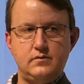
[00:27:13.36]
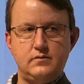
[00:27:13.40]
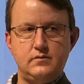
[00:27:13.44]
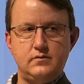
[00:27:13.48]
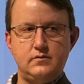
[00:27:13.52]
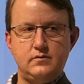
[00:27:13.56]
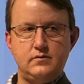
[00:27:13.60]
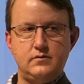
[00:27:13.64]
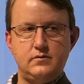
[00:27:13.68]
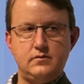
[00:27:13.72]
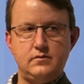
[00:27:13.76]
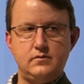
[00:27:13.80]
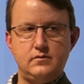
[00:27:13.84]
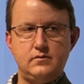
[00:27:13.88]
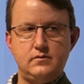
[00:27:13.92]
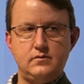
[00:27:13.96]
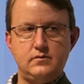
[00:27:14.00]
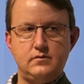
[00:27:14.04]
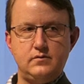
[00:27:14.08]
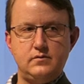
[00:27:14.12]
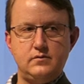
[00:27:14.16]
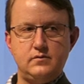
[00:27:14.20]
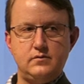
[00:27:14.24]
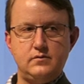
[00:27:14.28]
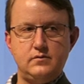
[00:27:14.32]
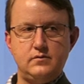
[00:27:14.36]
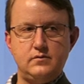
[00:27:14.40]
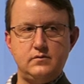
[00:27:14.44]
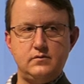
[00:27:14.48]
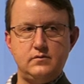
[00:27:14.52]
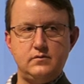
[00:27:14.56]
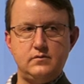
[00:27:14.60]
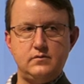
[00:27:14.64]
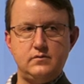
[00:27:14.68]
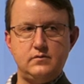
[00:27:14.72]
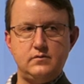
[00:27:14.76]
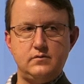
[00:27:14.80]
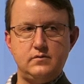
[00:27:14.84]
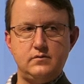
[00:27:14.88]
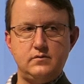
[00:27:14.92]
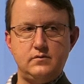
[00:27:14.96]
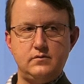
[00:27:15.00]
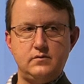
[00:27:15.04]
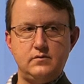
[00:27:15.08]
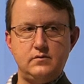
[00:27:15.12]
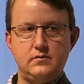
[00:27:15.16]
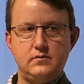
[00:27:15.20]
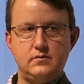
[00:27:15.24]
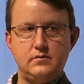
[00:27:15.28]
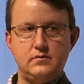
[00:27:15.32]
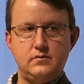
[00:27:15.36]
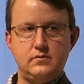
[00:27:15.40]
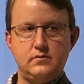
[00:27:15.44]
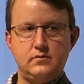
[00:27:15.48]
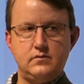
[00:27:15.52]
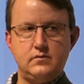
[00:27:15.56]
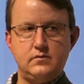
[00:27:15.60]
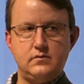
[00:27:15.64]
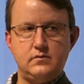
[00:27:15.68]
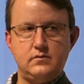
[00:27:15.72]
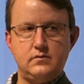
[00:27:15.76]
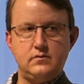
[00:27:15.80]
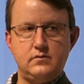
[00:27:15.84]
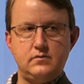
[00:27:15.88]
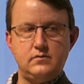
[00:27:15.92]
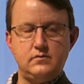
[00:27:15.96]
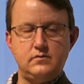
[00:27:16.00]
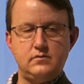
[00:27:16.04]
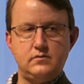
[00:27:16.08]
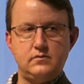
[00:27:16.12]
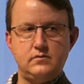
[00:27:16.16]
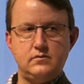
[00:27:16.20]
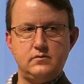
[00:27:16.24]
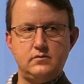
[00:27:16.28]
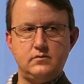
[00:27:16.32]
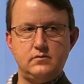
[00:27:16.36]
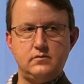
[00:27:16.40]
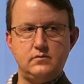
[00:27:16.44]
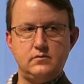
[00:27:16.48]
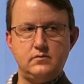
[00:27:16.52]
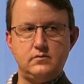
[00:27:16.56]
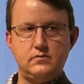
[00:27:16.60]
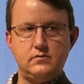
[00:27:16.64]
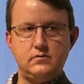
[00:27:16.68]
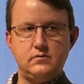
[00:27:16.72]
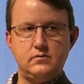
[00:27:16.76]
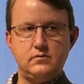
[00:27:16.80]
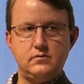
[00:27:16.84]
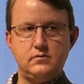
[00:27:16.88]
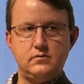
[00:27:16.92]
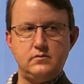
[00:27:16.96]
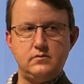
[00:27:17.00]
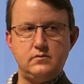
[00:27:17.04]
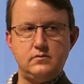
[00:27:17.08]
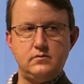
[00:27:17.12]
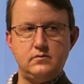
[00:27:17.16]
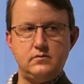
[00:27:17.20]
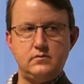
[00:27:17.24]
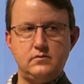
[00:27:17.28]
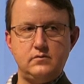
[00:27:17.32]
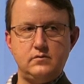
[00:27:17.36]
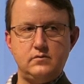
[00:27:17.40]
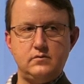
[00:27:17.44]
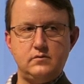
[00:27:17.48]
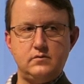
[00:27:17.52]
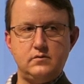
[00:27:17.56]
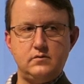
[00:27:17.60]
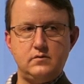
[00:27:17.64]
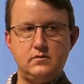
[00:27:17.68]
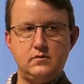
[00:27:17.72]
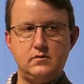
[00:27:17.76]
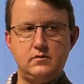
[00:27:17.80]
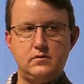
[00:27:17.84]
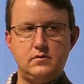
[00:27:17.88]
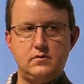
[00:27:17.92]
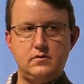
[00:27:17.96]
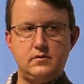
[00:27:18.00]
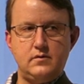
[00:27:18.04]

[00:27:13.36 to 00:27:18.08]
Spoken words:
No words are spoken by the person on screen.